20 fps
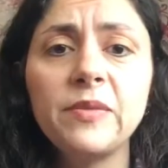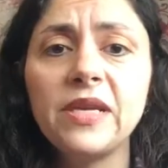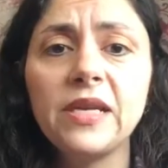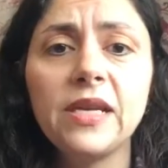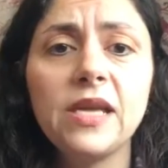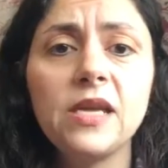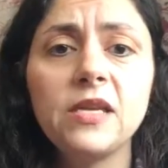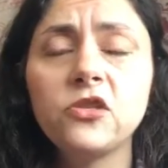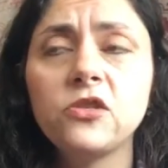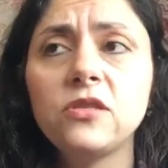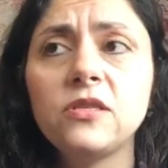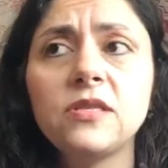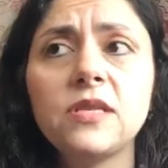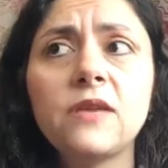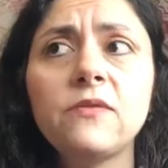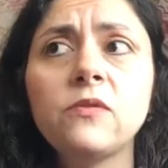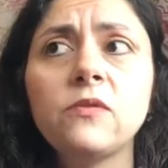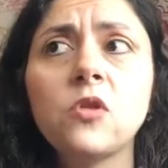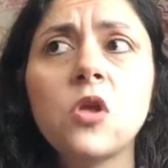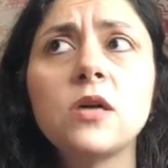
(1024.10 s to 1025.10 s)
medications.
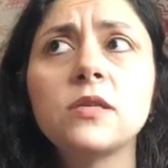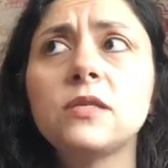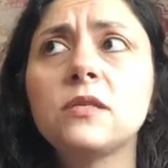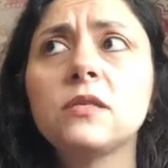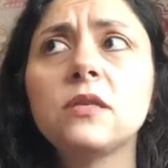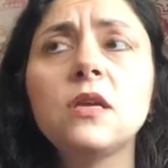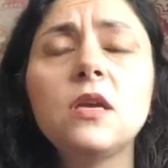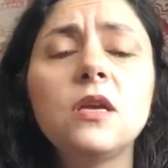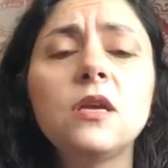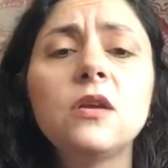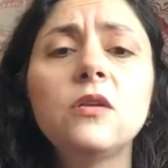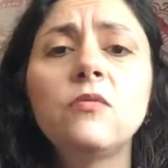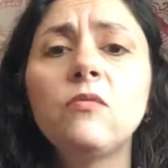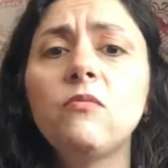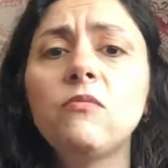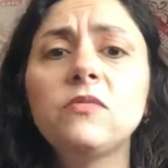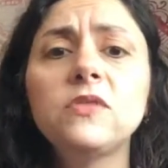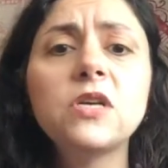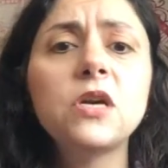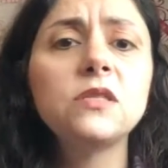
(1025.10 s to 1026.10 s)
I've lost
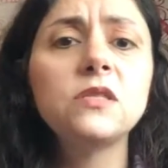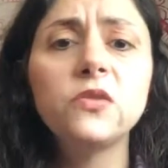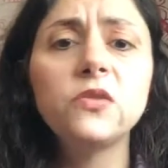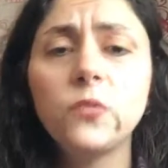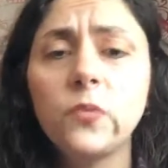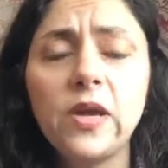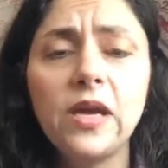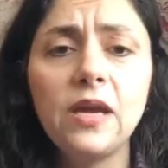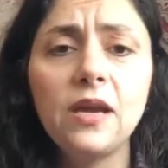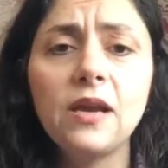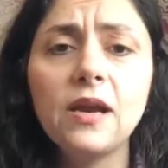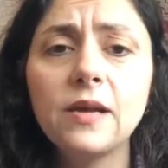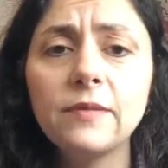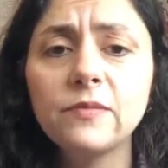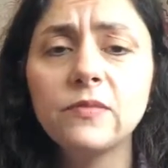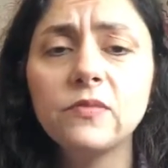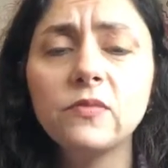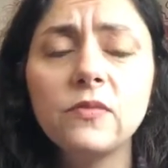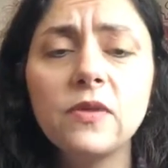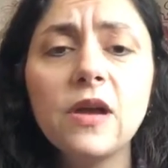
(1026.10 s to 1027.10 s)
tons of weight.
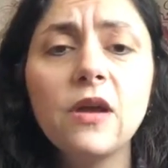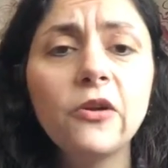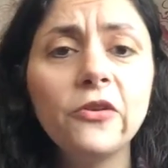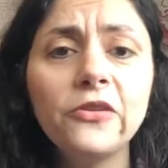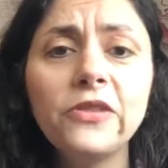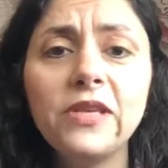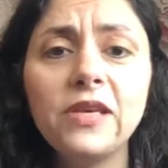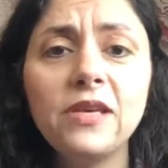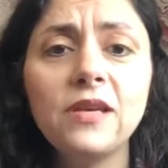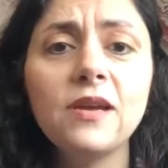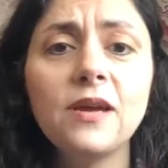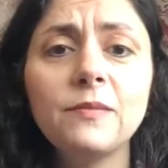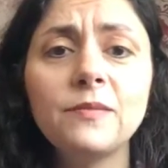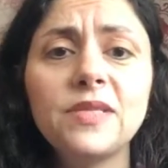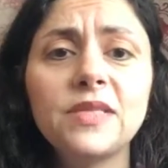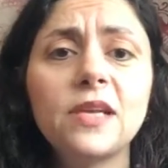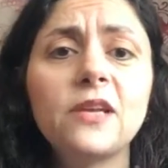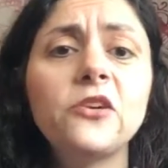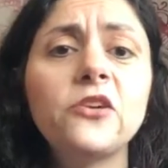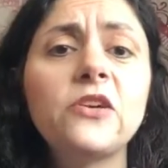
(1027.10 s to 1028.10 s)
I'm healthy, I'm
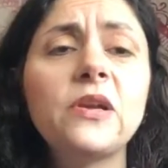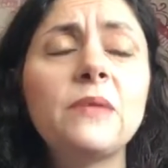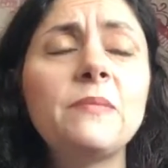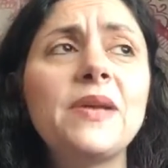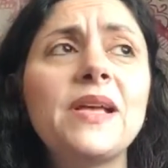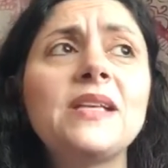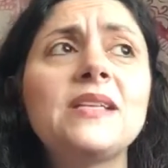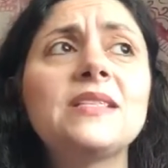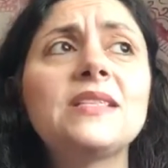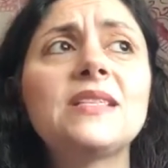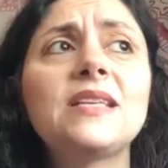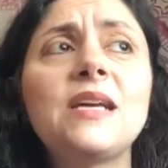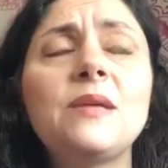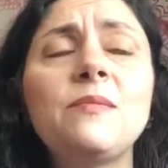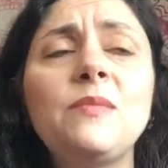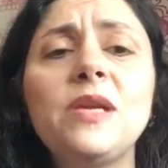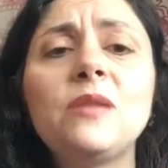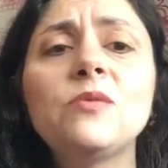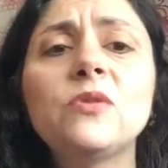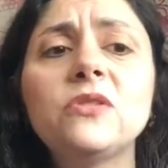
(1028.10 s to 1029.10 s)
centered, I'm balanced, and
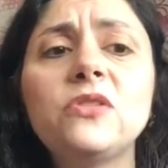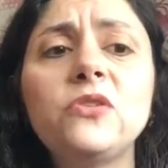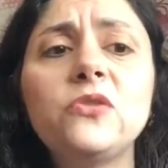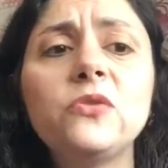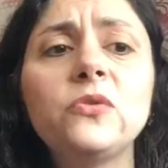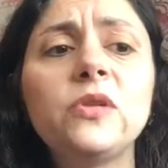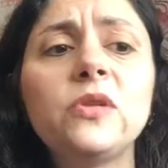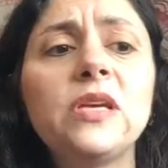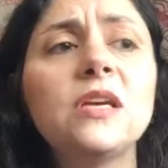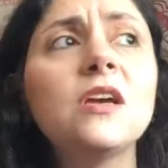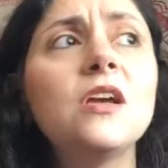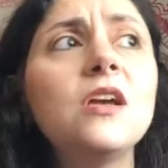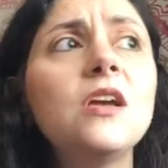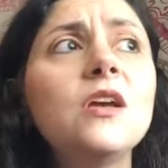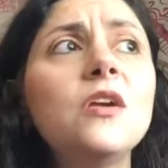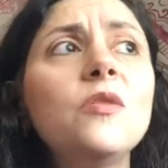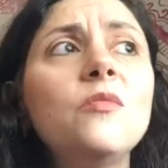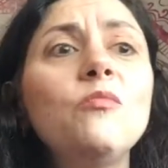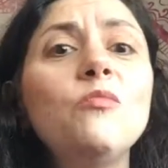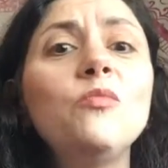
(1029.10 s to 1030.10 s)
I'm able to like
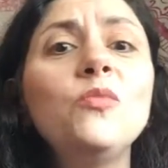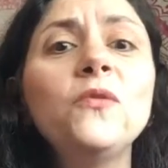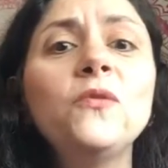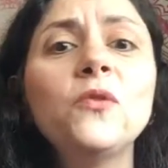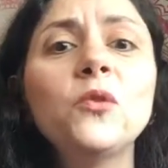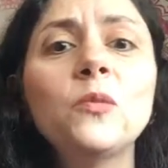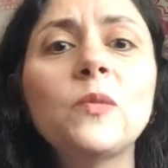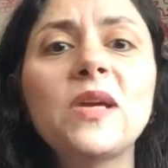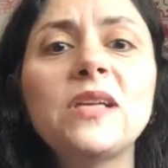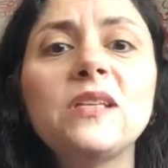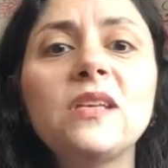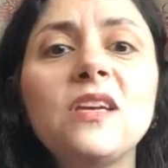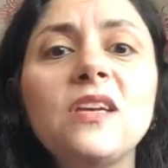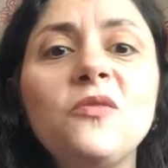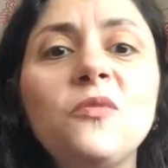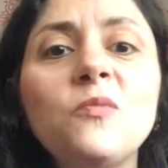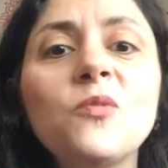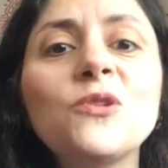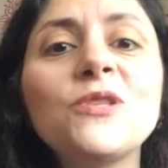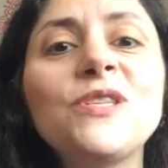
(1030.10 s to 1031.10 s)
move through my
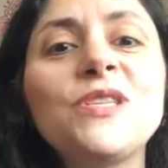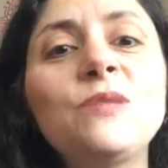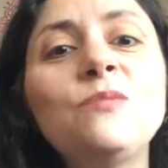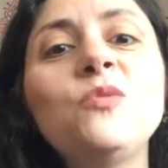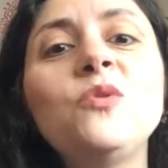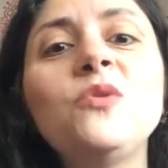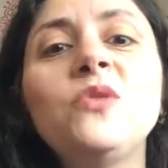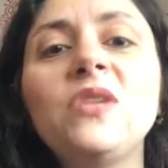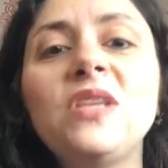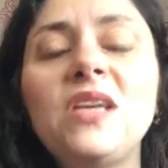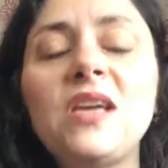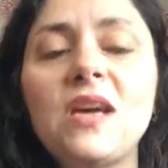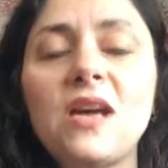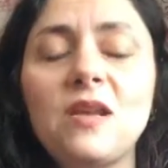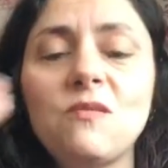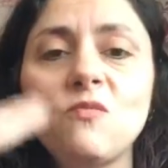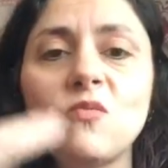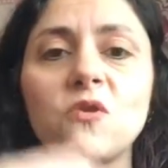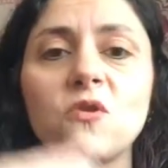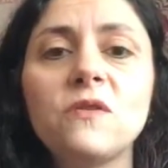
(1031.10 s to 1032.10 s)
life more smoothly
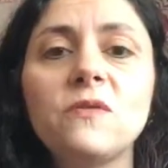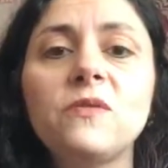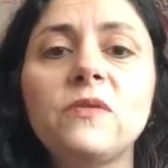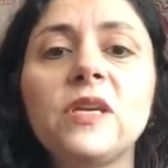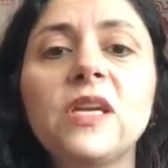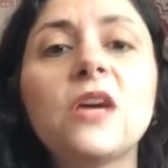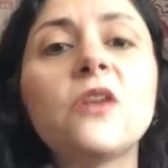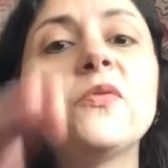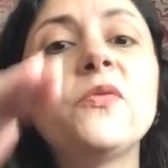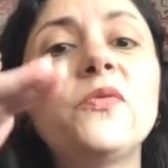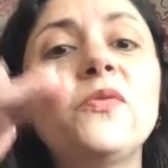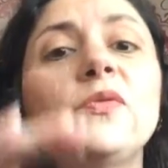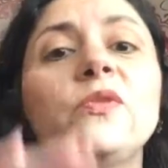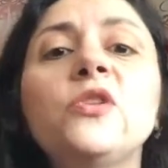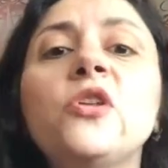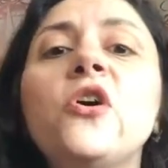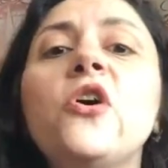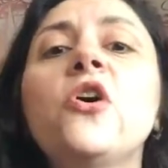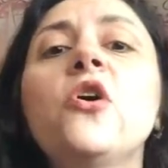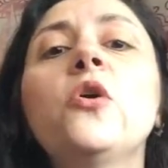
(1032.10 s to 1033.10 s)
on more of like a
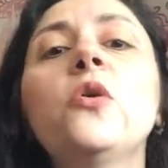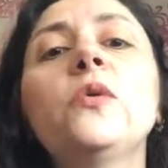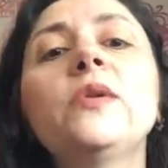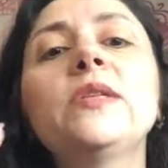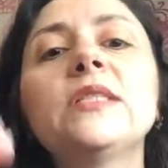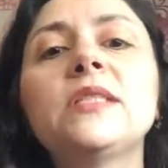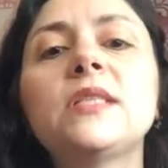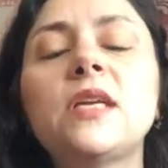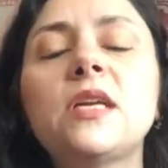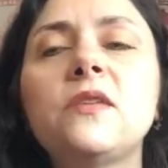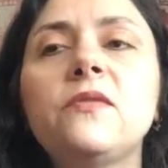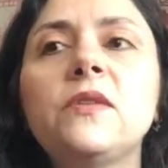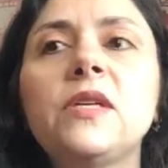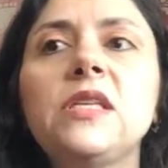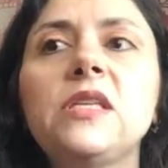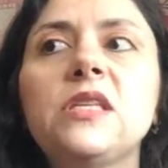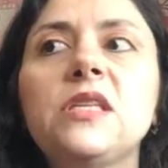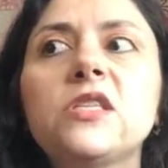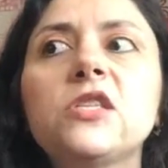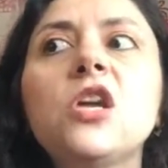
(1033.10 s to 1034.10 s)
flow instead of
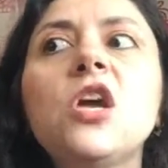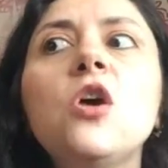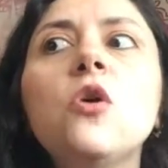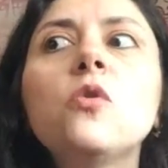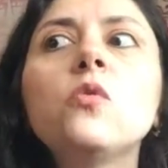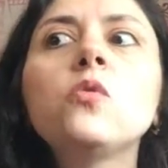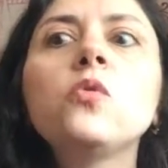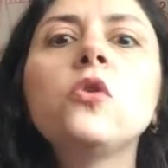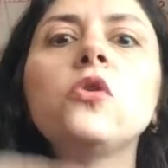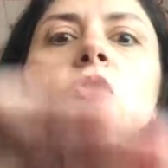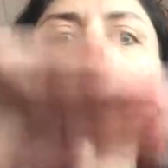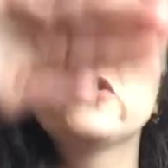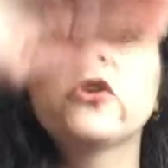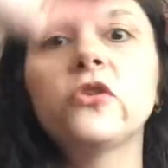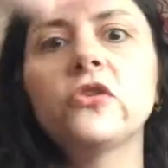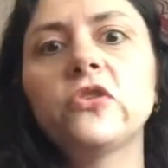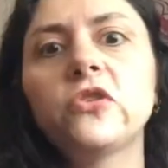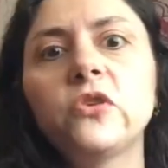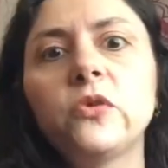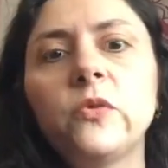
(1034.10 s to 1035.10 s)
like this roller
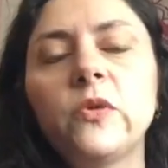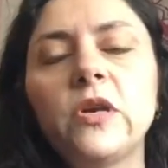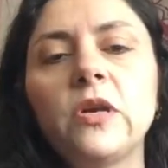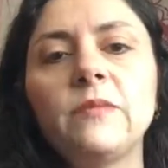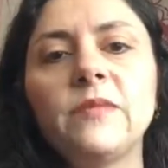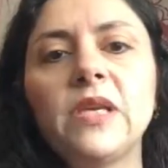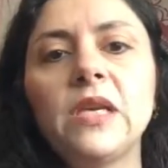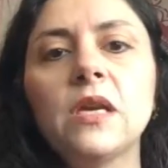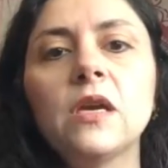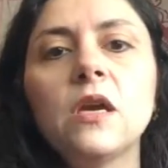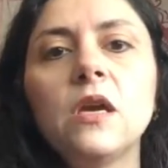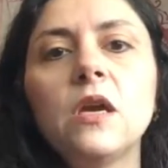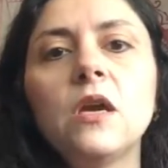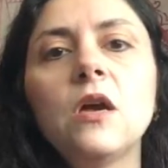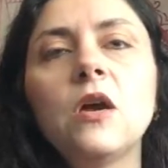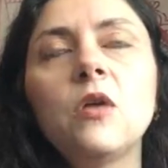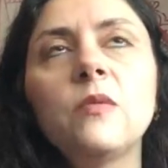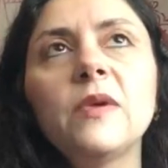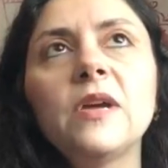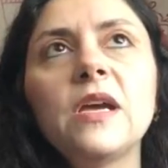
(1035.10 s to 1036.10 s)
coaster where I'm like,
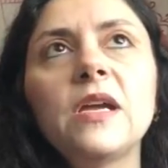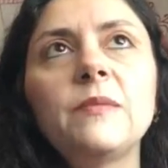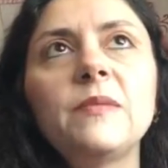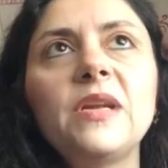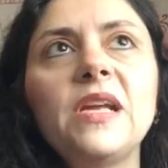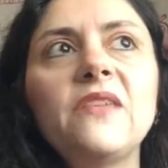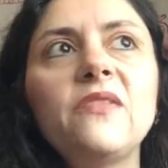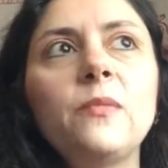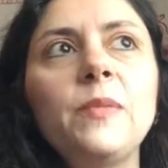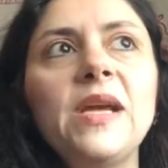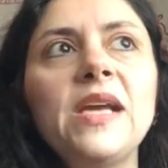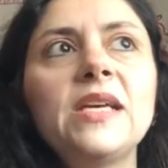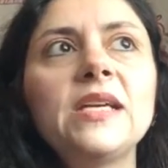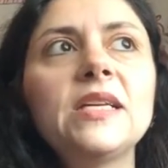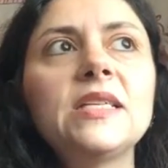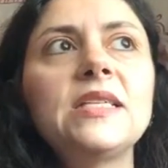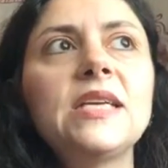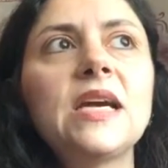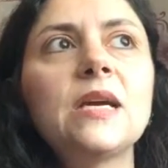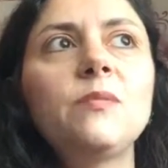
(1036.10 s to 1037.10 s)
oh my God, I'm gonna have a panic
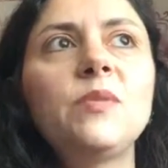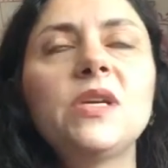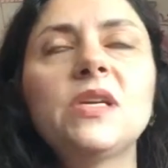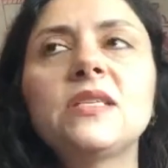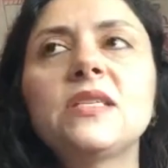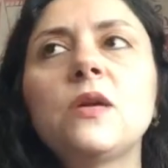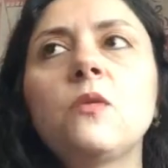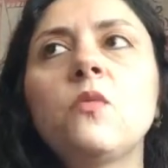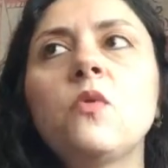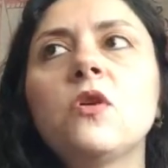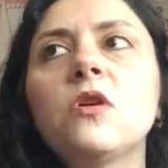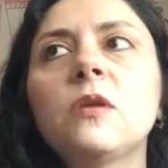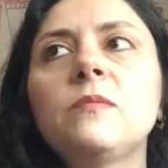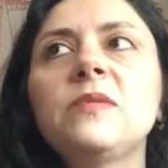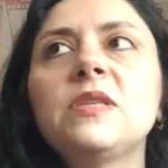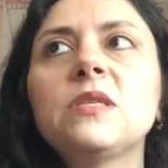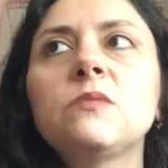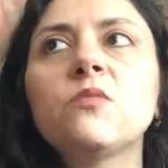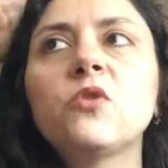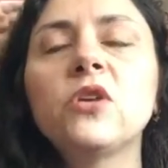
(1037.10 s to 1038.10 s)
attack because I woke up
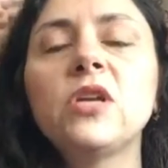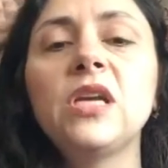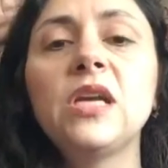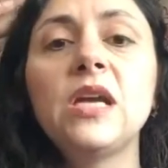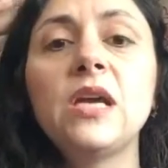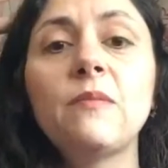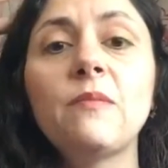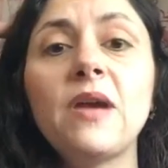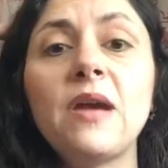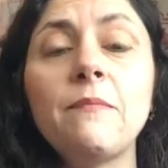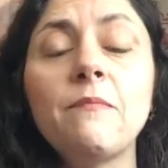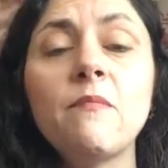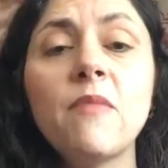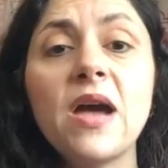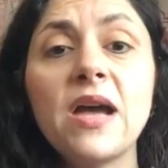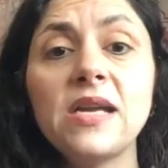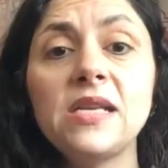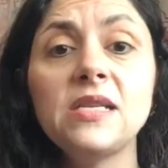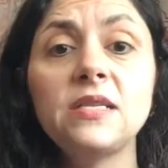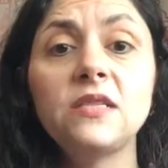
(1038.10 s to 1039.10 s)
this morning and my
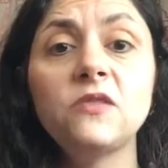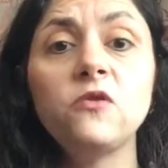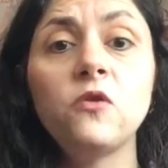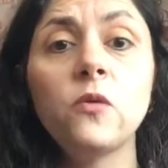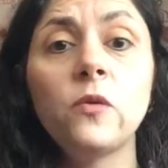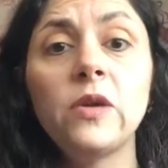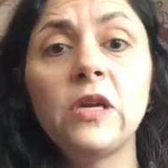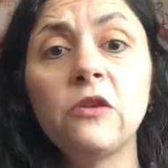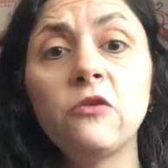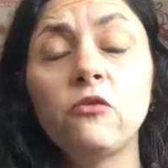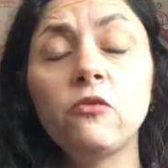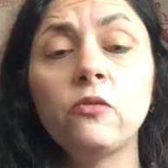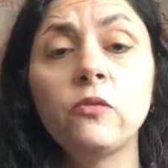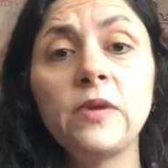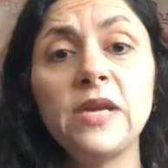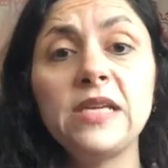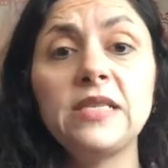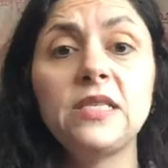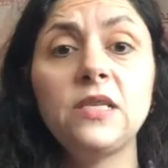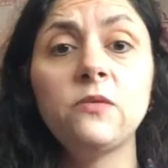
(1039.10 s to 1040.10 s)
mind is going
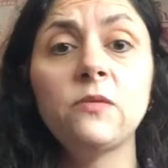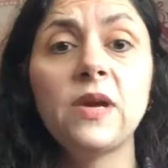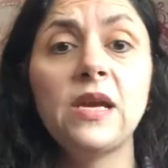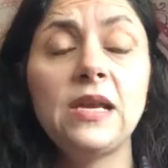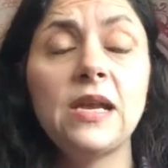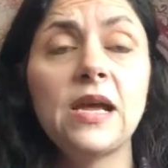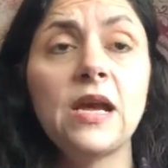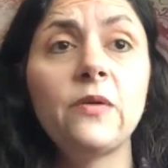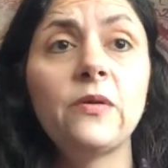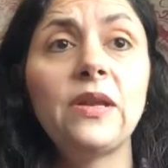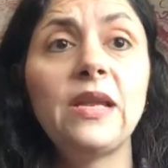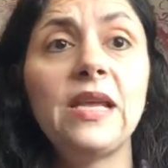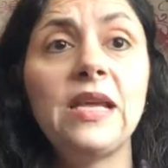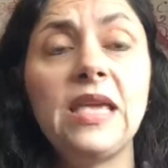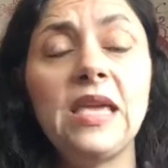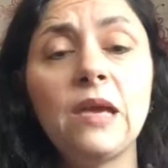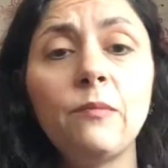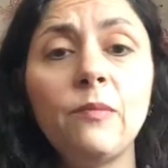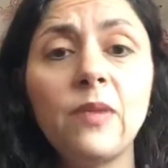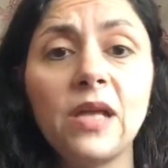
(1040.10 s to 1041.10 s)
crazy right now and I
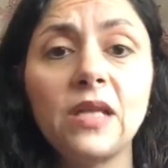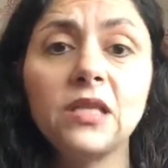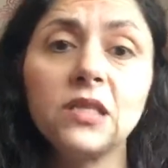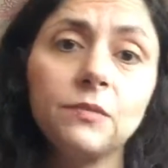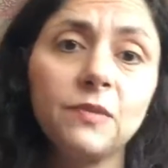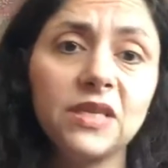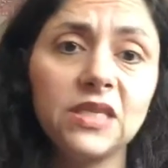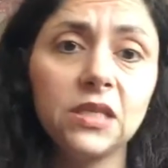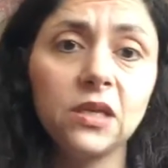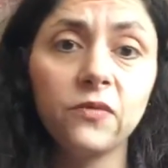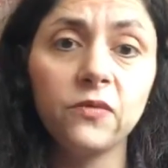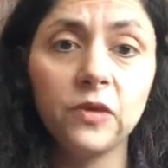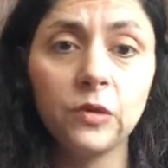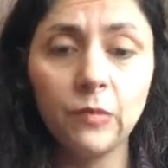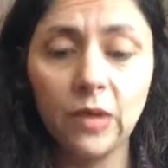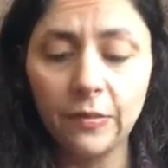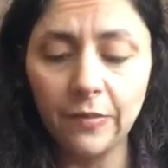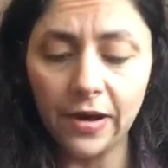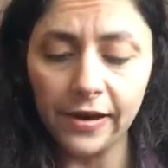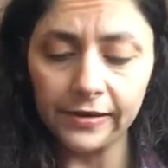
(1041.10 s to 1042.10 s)
can't balance myself in
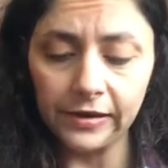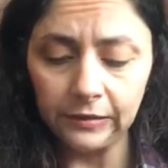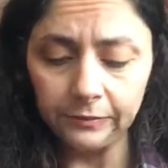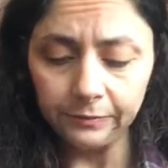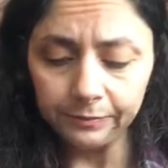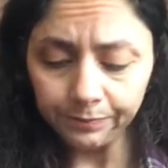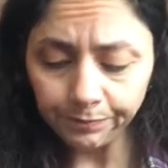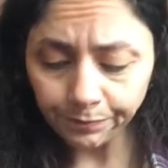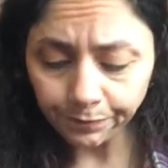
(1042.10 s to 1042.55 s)
my body.